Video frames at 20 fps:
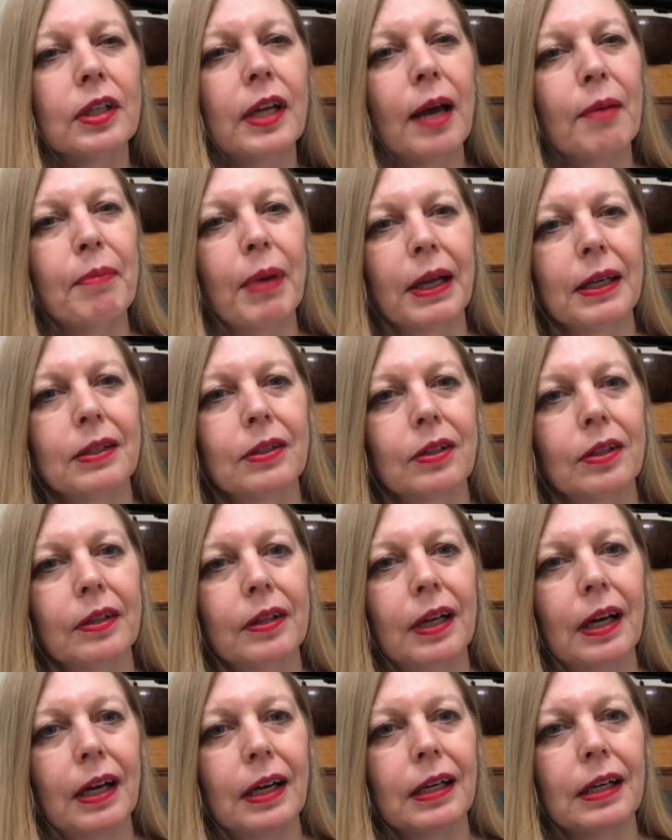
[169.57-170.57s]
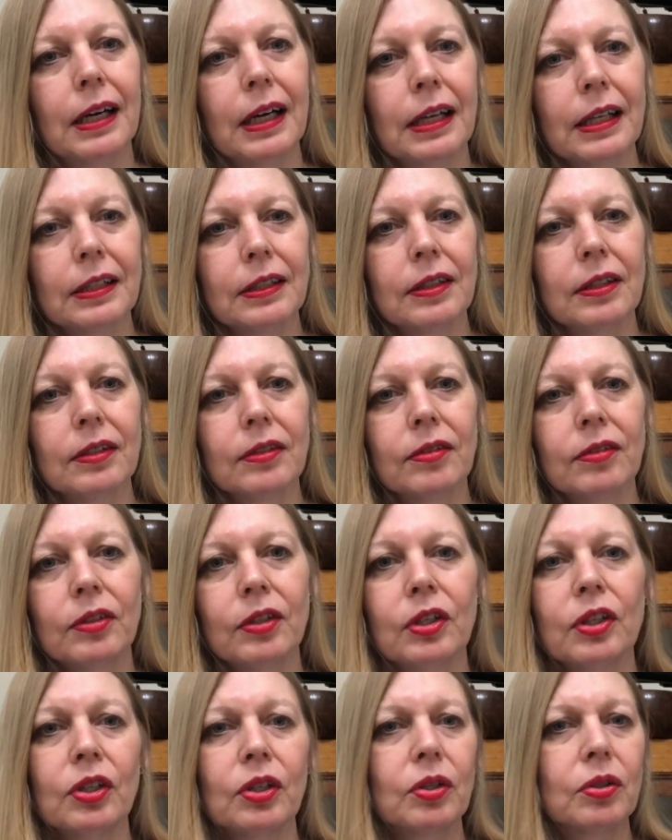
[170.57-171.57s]
net band on that, and there's
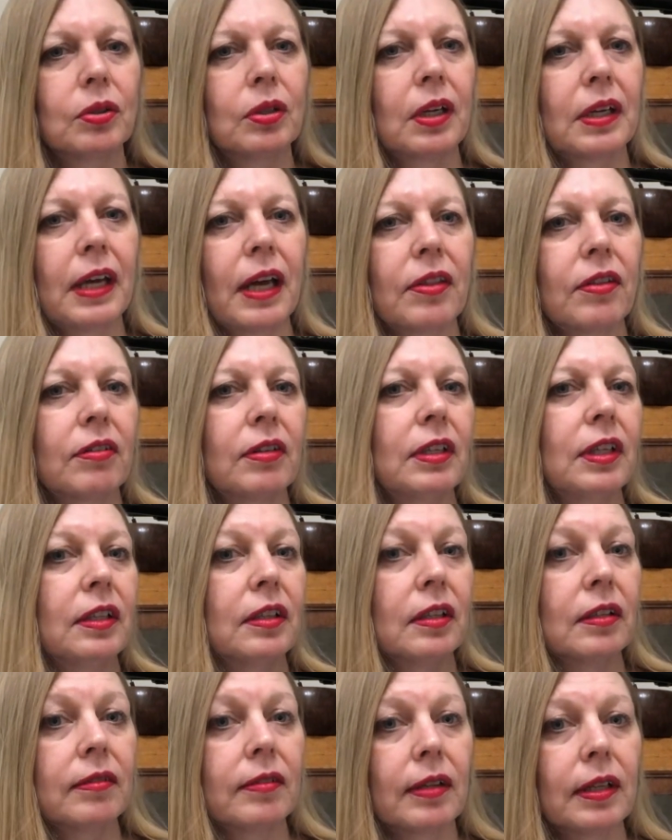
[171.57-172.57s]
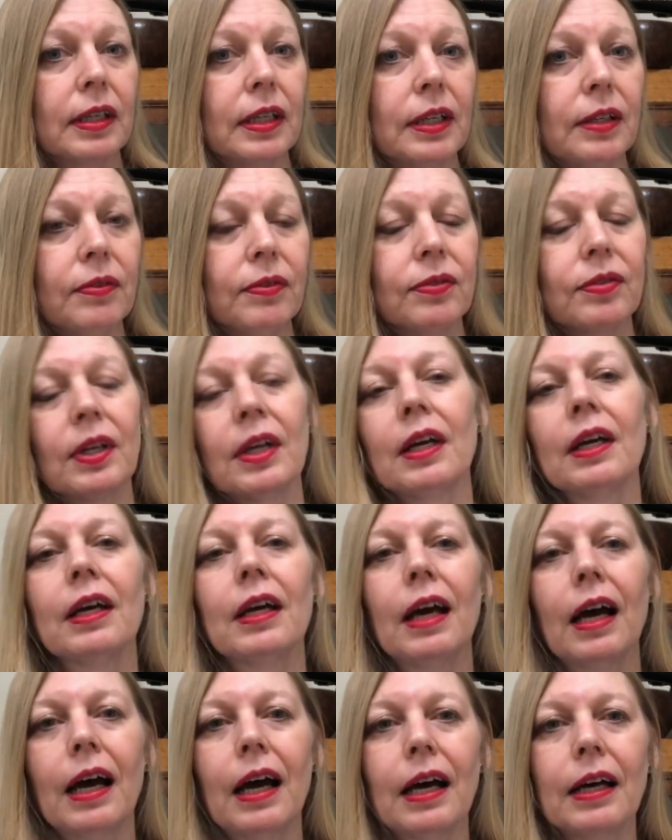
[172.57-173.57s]
no gathering in the sleeves.
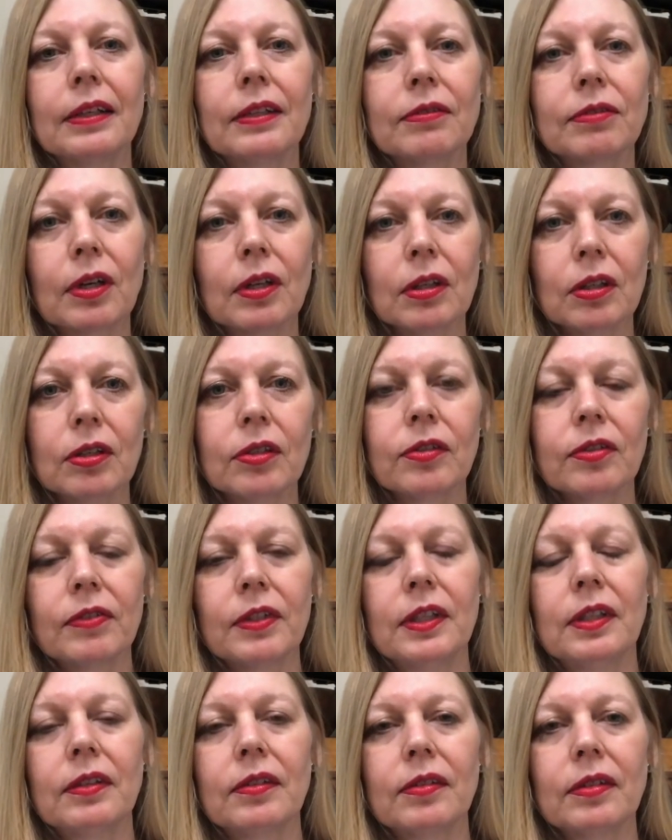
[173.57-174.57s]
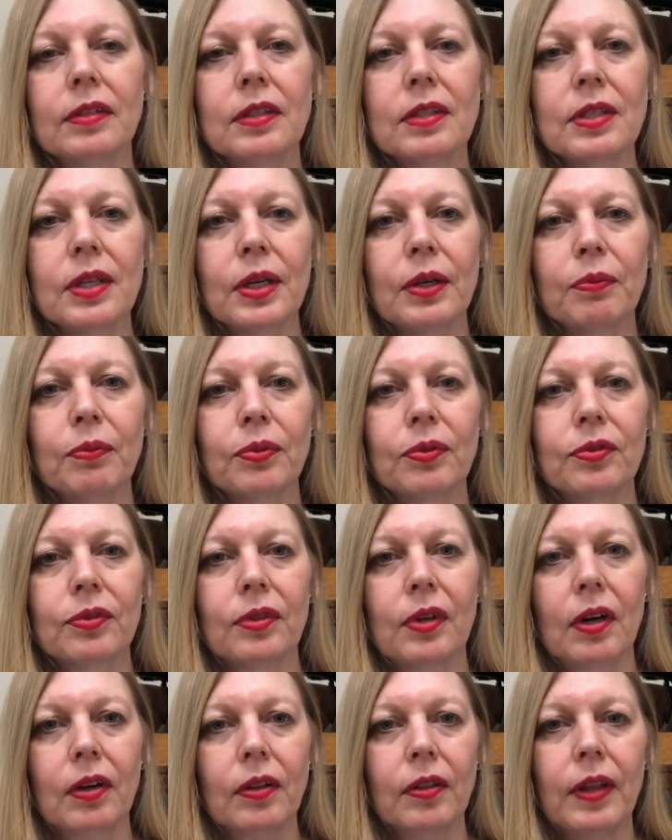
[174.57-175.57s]
And I've got loads of hints and
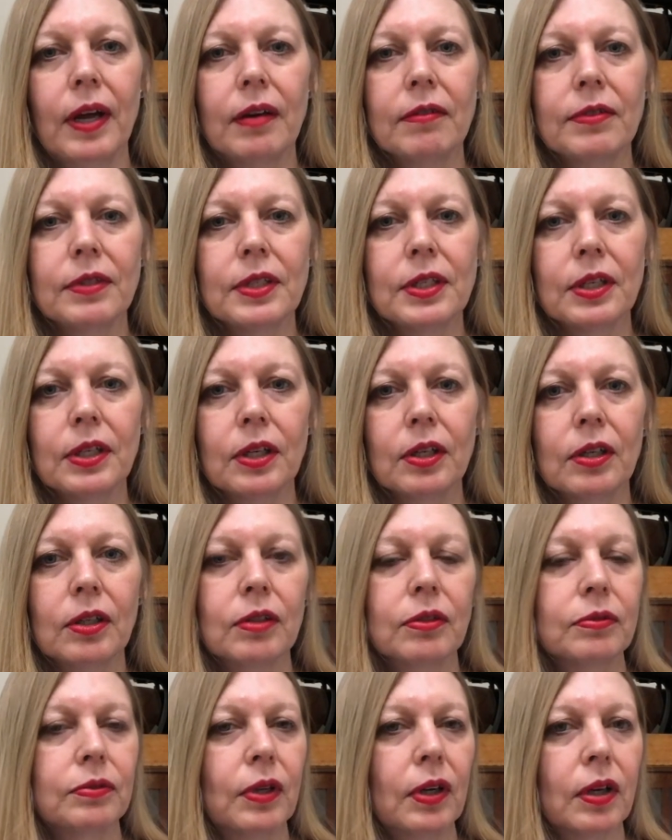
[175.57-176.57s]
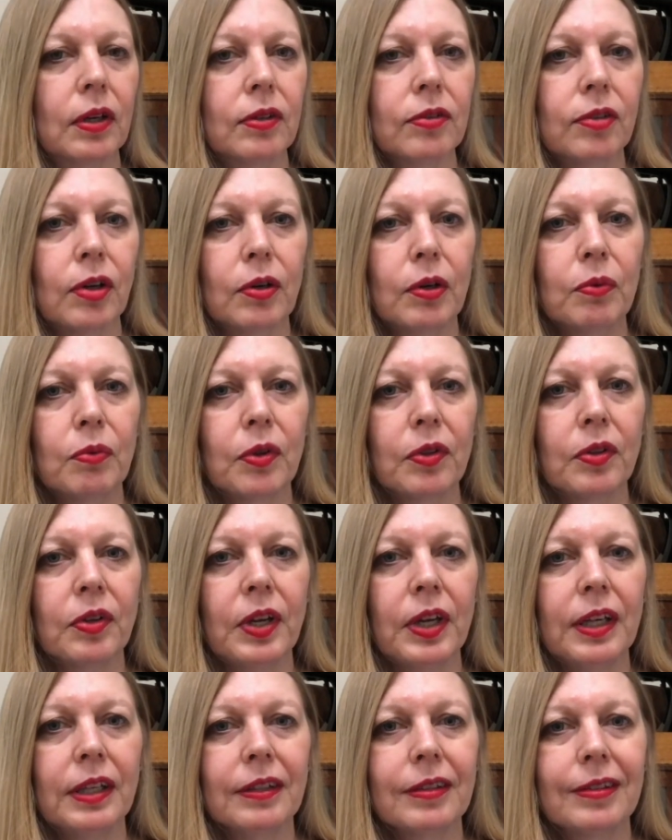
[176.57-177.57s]
tips on that video for sewing with
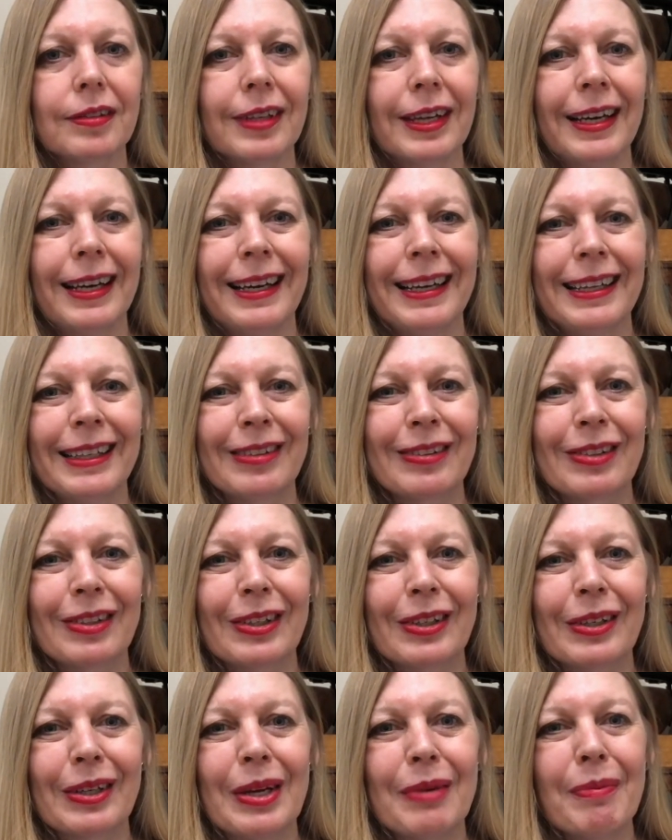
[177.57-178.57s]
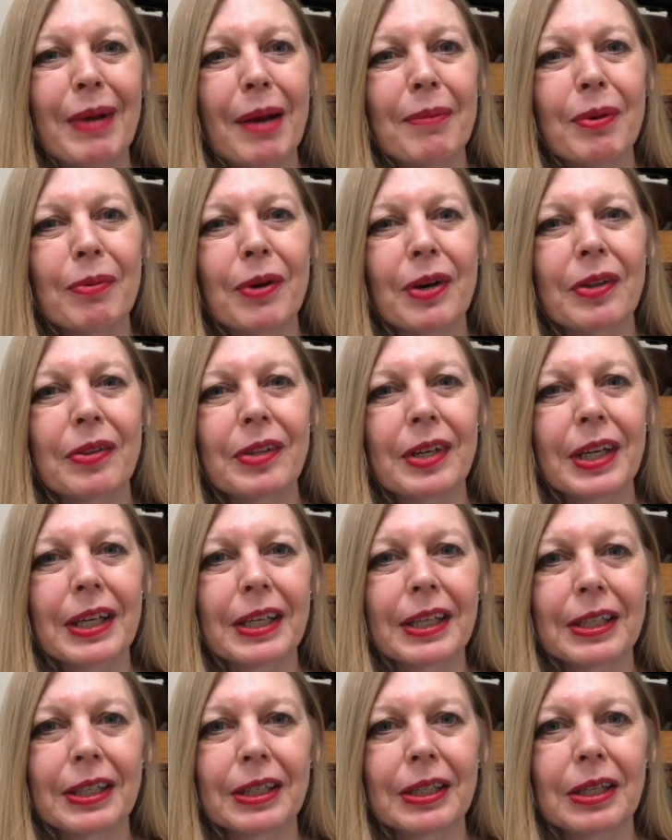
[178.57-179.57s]
knits. So it might be worth
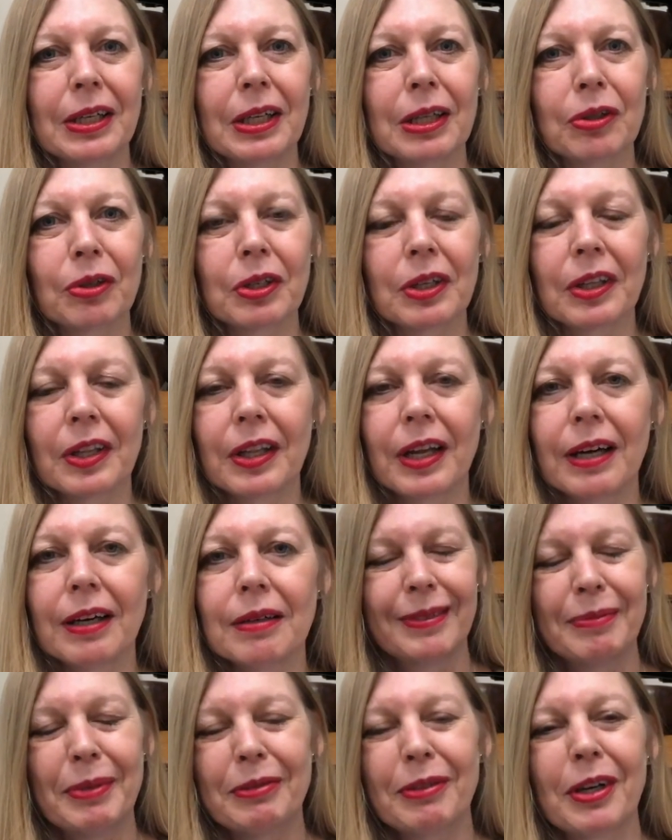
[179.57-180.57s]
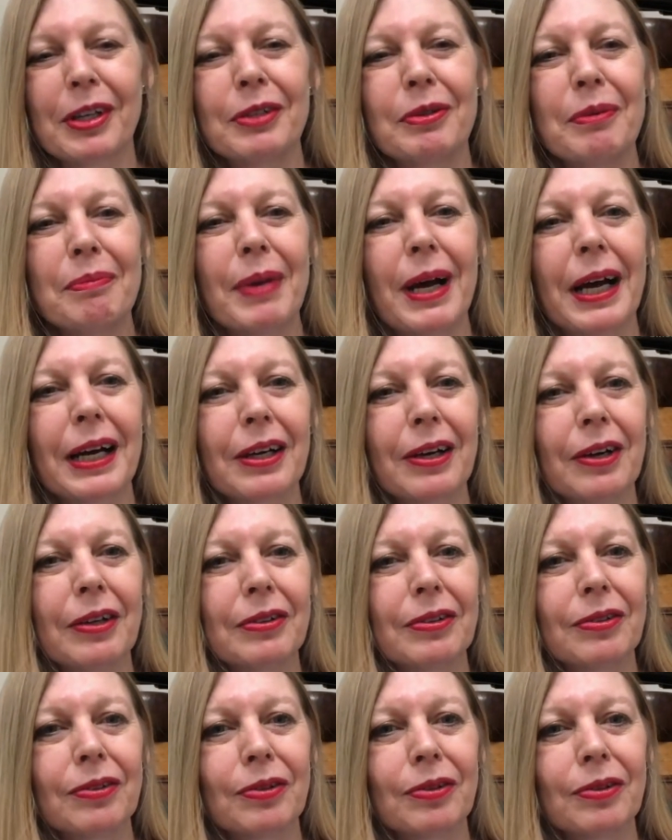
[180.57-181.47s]
taking a look at that before you embark on